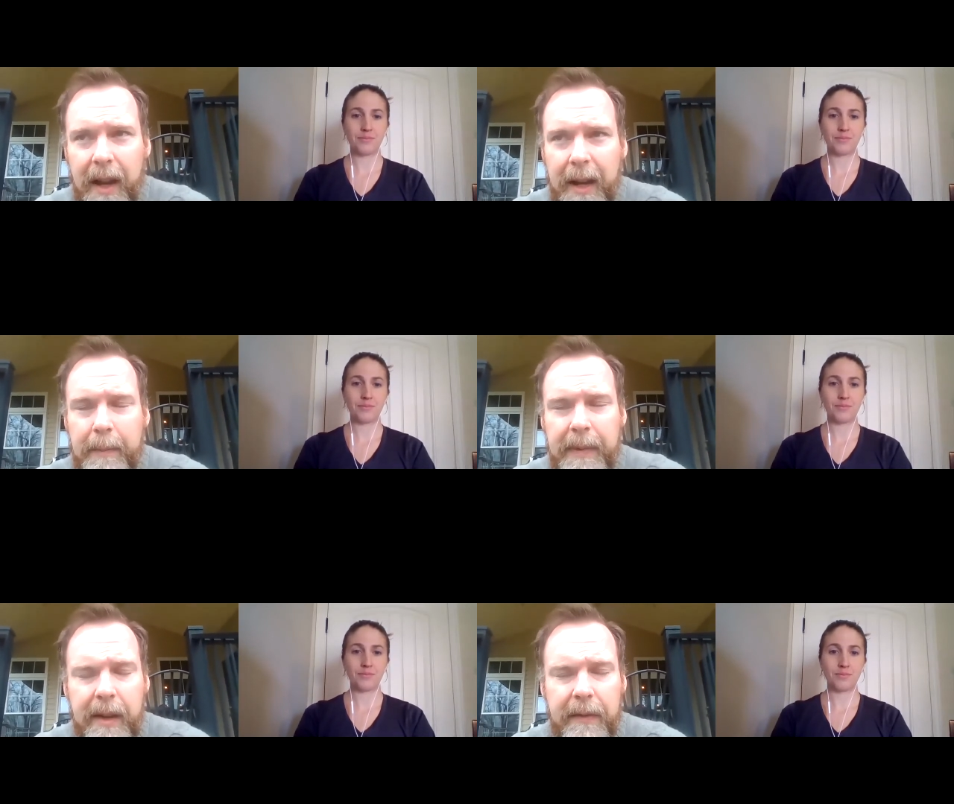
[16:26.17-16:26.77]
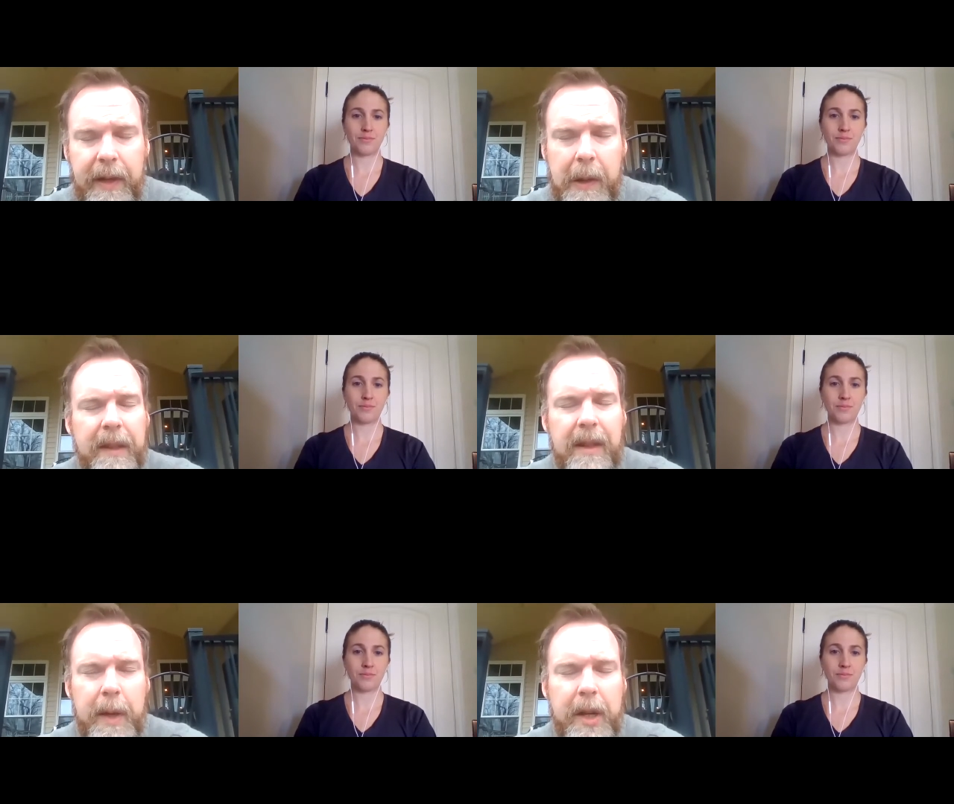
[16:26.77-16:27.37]
Speaker 1: um, that views
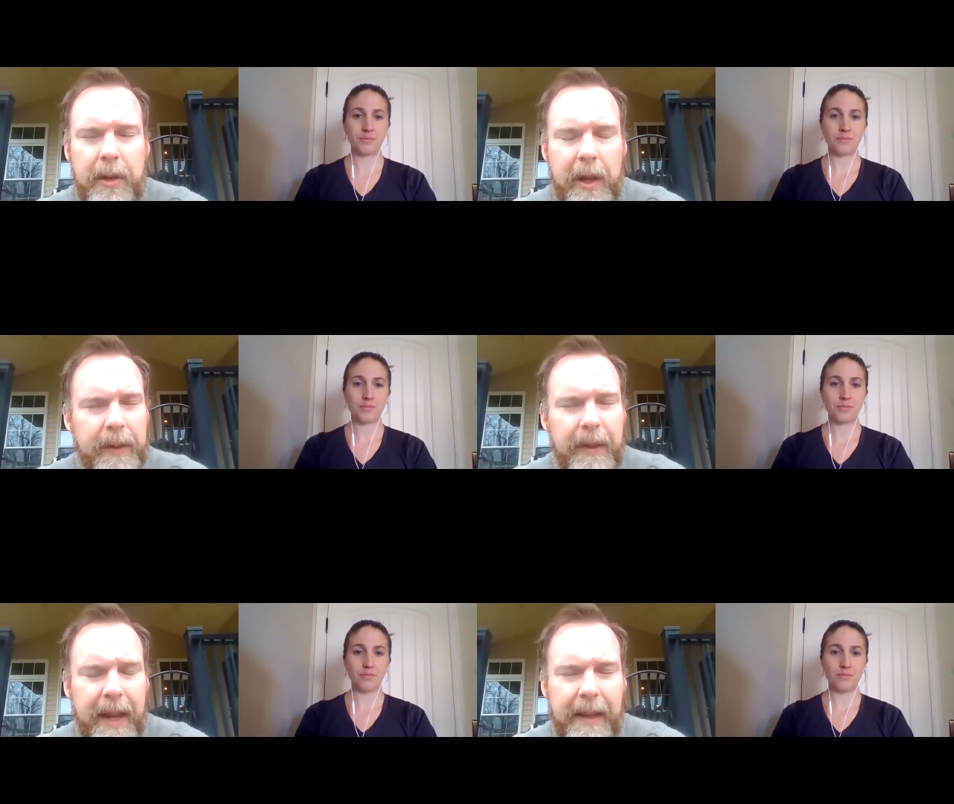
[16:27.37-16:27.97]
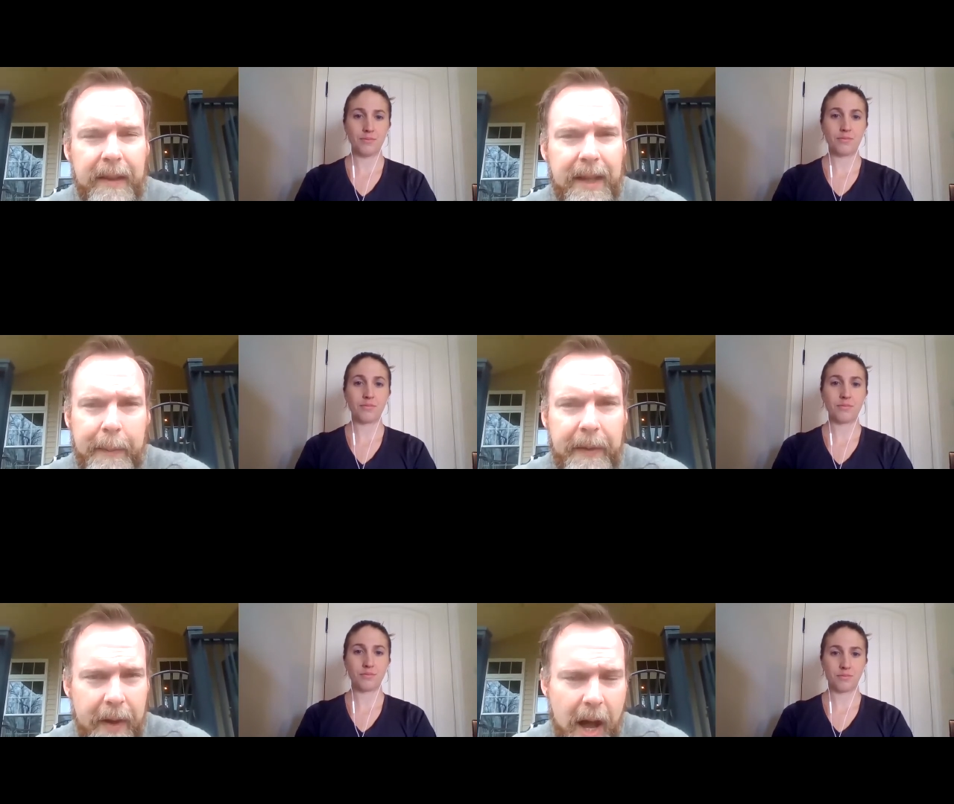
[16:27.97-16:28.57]
endometriosis as a
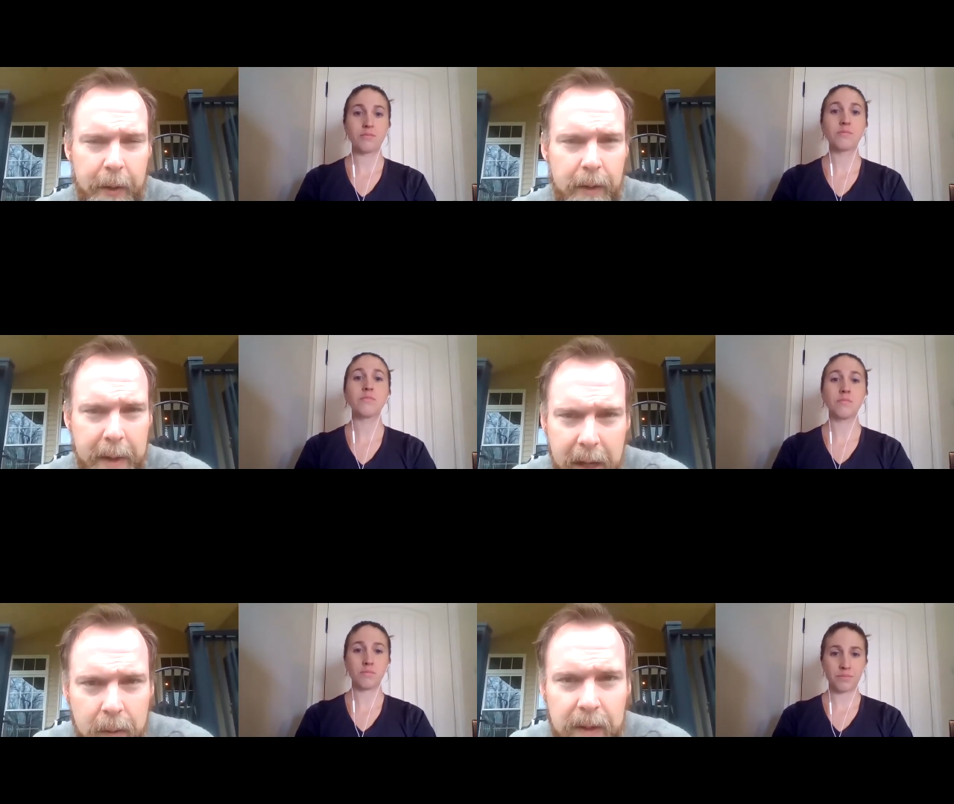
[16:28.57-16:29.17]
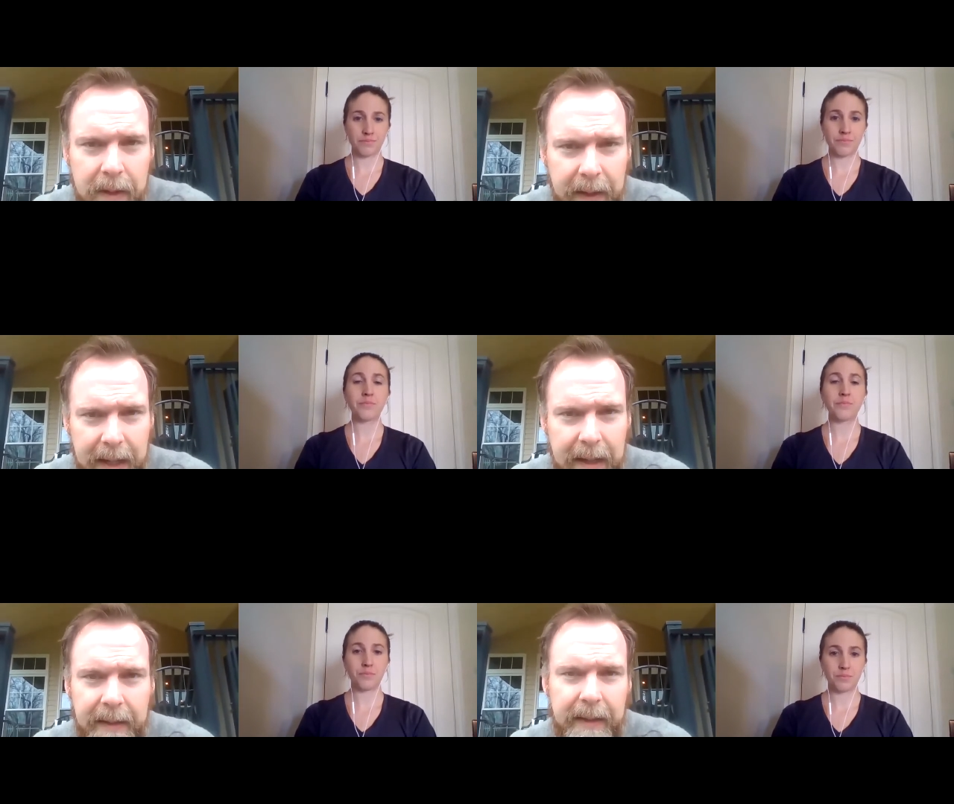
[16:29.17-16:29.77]
type of autoimmune
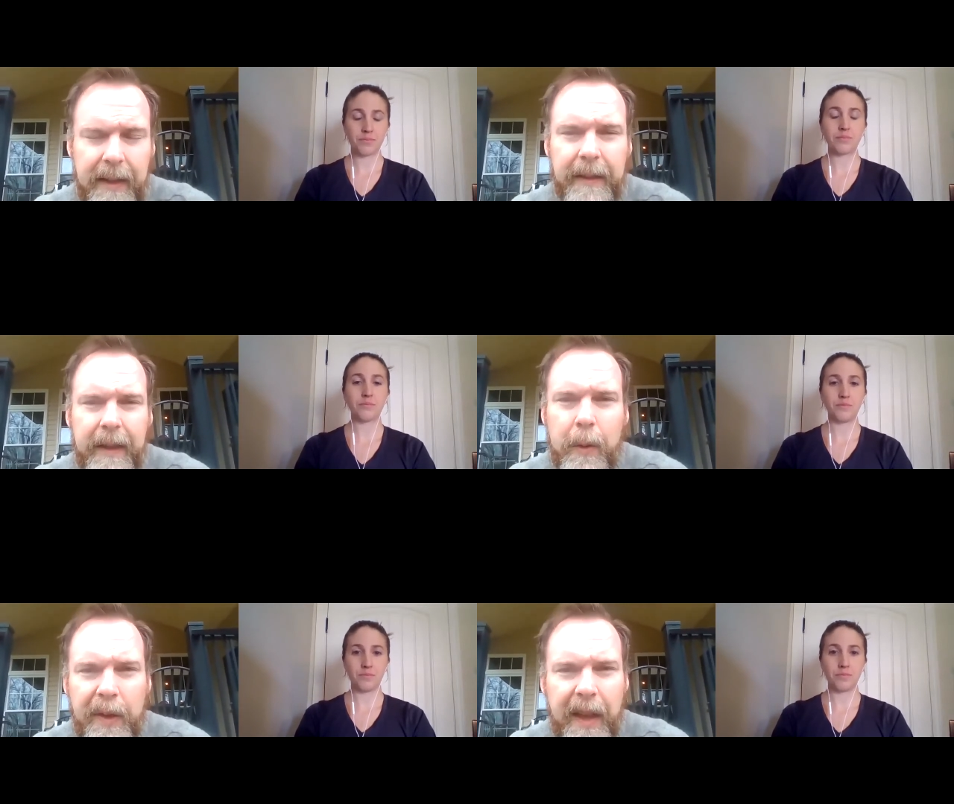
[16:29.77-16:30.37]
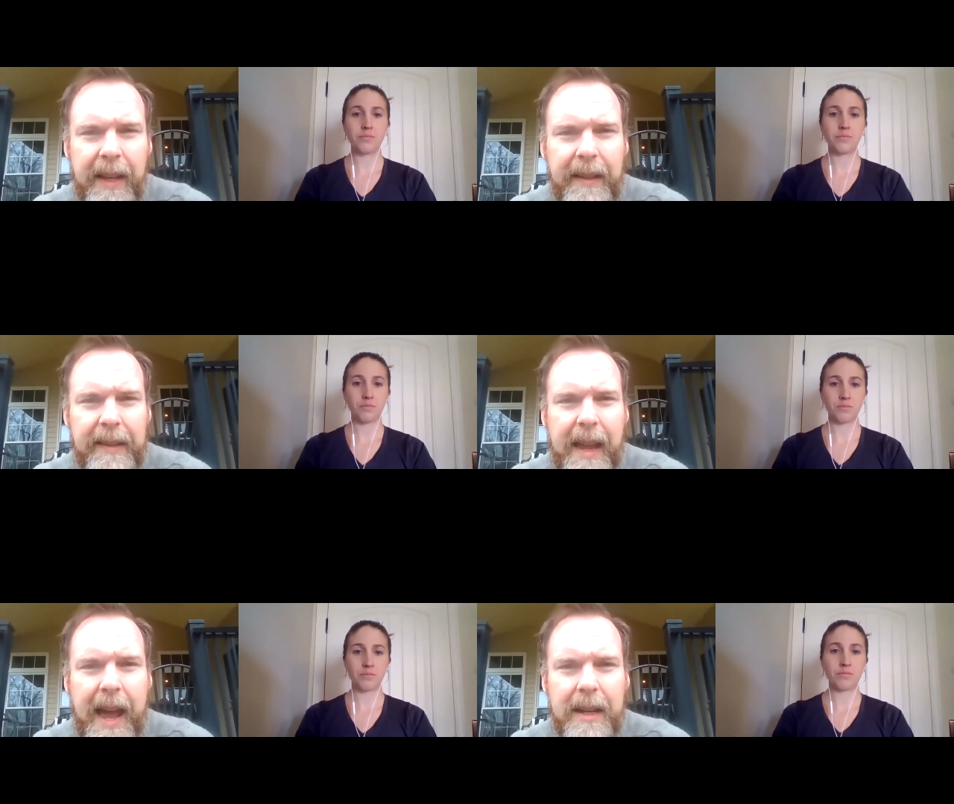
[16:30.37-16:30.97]
disease, and so mm-hmm. things
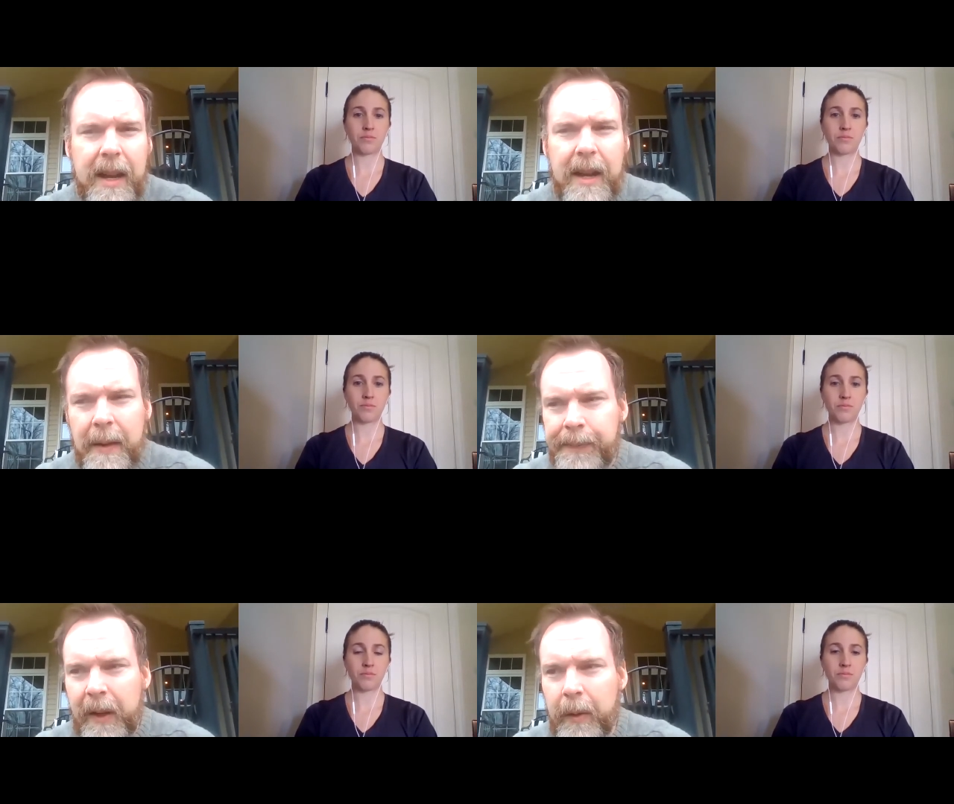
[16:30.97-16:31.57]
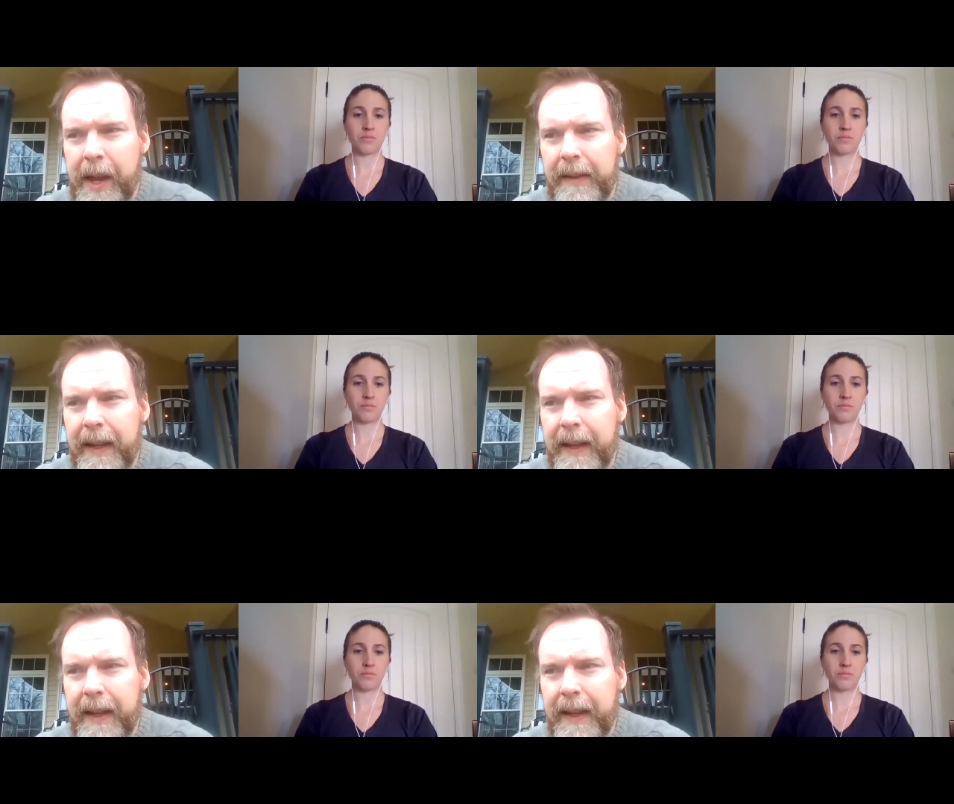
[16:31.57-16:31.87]
that, you know, things